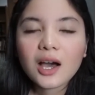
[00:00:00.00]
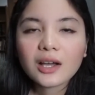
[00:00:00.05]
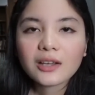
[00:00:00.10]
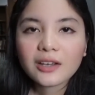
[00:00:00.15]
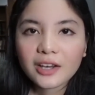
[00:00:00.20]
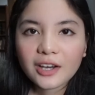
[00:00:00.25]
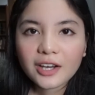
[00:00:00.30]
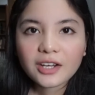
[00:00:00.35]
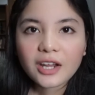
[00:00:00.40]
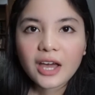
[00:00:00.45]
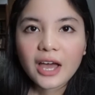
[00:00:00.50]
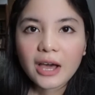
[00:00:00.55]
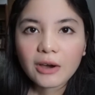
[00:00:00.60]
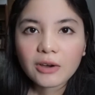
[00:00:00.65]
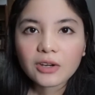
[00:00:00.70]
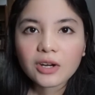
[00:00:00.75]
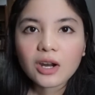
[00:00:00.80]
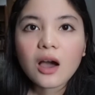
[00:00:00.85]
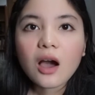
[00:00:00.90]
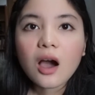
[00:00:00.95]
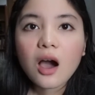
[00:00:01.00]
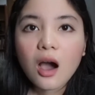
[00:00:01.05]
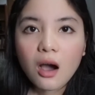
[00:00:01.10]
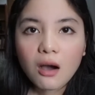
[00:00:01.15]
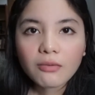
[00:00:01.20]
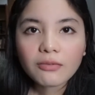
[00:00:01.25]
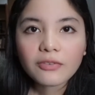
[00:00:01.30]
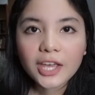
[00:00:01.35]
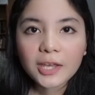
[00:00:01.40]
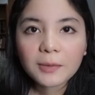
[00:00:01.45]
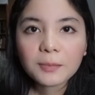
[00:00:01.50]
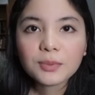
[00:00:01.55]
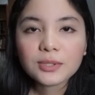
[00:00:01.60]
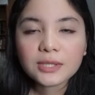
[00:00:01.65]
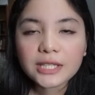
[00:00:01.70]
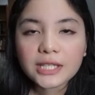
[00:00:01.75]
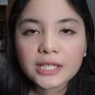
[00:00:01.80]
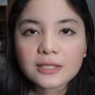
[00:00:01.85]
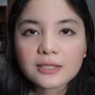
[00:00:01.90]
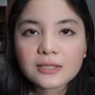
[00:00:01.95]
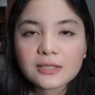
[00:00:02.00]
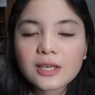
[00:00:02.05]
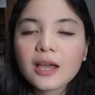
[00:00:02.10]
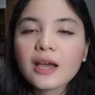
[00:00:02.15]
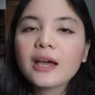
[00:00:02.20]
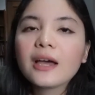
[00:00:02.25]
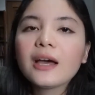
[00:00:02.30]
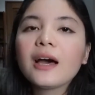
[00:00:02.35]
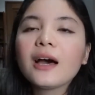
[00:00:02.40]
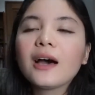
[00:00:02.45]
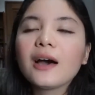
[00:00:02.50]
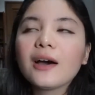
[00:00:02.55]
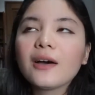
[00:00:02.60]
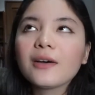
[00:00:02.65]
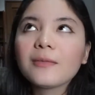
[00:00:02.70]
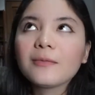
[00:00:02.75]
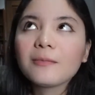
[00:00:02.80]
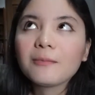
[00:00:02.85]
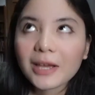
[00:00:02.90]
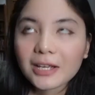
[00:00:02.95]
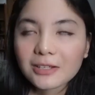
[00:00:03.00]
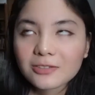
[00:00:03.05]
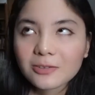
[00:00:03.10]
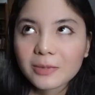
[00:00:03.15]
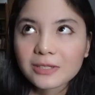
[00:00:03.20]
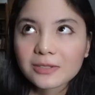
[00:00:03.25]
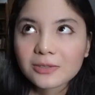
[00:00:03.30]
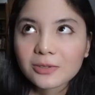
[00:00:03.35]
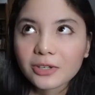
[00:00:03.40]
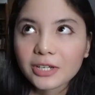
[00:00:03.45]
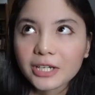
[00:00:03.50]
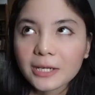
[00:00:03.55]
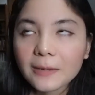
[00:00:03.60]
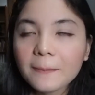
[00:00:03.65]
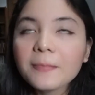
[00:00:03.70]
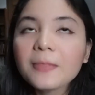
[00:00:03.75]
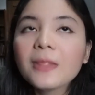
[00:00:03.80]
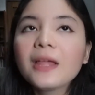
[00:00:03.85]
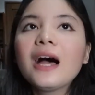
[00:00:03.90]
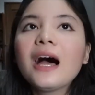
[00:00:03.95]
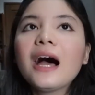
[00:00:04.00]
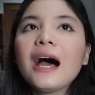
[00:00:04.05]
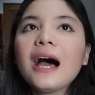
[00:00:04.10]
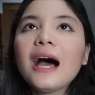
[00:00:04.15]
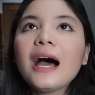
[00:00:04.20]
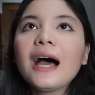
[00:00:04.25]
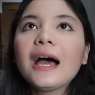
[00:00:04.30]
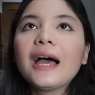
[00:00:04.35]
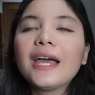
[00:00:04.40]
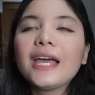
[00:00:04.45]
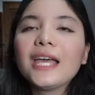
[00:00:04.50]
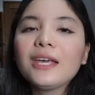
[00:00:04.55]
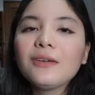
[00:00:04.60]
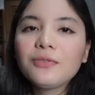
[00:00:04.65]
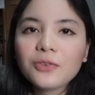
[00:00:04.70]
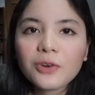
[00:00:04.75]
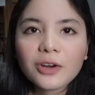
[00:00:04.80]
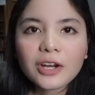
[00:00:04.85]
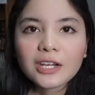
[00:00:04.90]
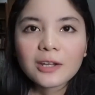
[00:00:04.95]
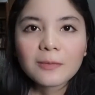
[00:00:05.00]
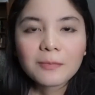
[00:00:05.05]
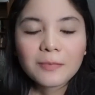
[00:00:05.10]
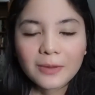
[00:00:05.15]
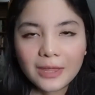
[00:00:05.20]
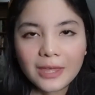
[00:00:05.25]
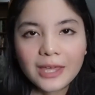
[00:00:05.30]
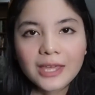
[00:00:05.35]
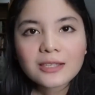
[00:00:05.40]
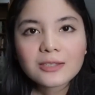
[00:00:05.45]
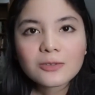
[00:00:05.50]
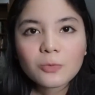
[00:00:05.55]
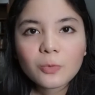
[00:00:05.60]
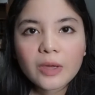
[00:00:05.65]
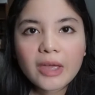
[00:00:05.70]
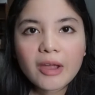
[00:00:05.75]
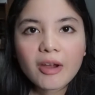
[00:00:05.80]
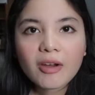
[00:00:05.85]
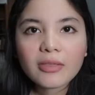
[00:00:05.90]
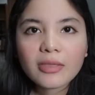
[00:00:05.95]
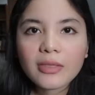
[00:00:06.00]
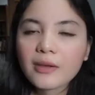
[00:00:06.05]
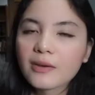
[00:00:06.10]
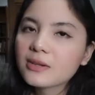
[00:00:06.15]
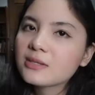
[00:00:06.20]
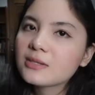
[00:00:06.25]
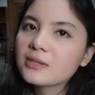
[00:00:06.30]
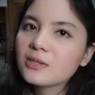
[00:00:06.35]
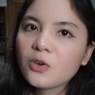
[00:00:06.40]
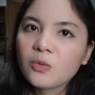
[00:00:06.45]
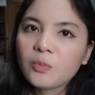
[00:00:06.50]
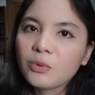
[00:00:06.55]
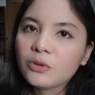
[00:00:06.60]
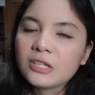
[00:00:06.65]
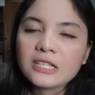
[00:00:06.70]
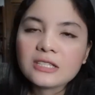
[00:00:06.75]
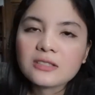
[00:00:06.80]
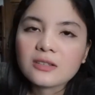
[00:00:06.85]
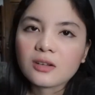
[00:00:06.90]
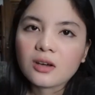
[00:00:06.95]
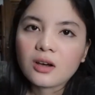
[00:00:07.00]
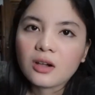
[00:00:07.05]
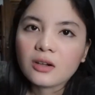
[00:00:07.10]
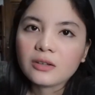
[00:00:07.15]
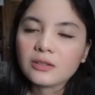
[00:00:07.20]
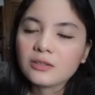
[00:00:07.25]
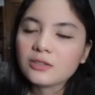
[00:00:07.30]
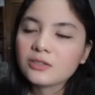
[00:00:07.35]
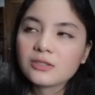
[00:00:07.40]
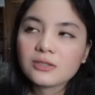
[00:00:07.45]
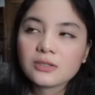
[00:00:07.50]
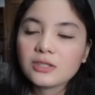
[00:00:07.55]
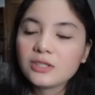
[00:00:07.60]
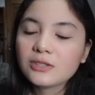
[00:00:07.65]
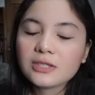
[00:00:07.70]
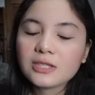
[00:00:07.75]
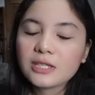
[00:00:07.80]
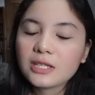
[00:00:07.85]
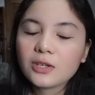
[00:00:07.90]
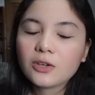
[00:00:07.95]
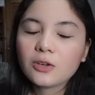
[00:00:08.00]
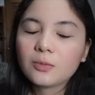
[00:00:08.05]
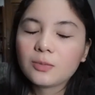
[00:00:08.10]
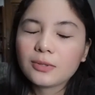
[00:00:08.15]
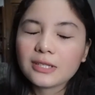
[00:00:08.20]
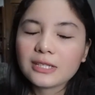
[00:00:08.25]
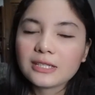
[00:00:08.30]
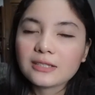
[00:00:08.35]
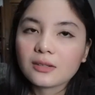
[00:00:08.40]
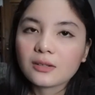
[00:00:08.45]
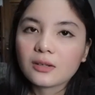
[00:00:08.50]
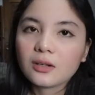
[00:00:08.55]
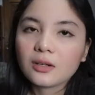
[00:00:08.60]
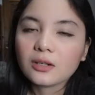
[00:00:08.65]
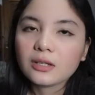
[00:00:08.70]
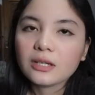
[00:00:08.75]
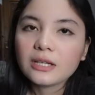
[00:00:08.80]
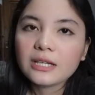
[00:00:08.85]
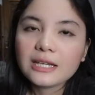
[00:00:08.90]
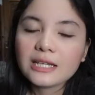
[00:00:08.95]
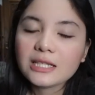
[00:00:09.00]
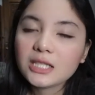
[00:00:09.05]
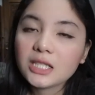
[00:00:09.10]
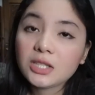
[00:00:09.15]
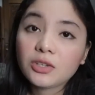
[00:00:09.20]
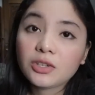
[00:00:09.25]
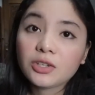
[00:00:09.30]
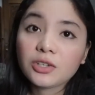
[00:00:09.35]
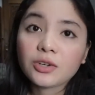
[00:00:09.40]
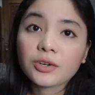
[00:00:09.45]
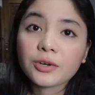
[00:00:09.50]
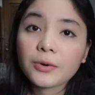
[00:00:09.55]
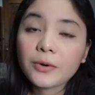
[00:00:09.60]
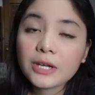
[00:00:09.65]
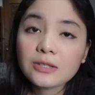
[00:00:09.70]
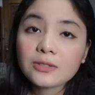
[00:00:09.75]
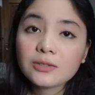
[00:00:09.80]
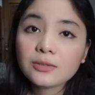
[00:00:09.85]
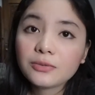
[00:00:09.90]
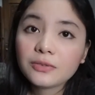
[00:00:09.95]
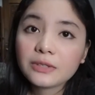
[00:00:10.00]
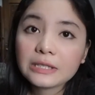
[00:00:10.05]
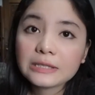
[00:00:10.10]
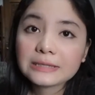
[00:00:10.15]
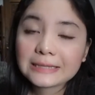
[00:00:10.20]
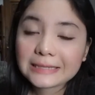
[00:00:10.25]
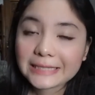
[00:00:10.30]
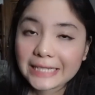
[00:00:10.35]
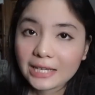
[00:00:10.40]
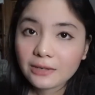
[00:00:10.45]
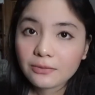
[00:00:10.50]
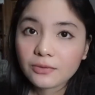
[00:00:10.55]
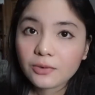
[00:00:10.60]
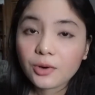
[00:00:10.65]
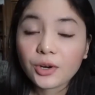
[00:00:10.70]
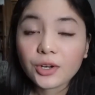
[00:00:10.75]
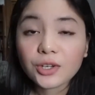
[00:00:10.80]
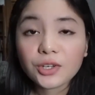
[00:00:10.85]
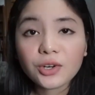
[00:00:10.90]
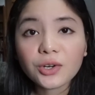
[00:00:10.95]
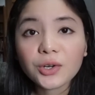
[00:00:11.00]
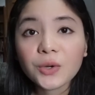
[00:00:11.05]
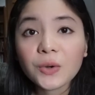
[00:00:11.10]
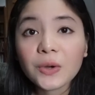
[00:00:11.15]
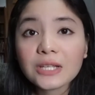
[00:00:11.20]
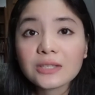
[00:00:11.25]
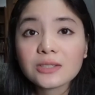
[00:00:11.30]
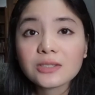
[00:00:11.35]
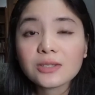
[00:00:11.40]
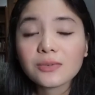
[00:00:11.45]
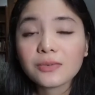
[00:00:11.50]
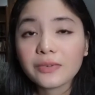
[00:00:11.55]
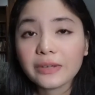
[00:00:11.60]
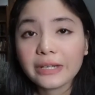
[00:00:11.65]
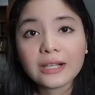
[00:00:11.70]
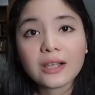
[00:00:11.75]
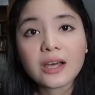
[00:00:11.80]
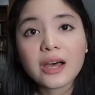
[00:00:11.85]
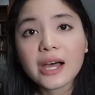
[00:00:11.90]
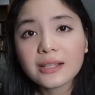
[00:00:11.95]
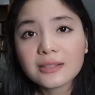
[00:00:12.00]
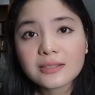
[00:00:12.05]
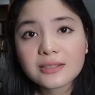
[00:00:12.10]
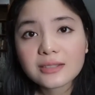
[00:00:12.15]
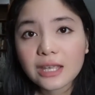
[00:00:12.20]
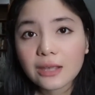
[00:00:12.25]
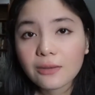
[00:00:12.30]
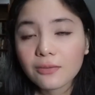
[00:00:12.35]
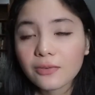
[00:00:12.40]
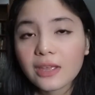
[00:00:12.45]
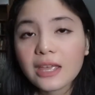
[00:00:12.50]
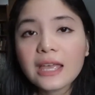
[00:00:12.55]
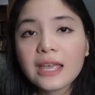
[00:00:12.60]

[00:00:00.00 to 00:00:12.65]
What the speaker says: cut out of a police. Back to my story. If you're in a place where there's no police at all, you see no police at all, it's either you're going to feel safe or you're going to feel unsafe.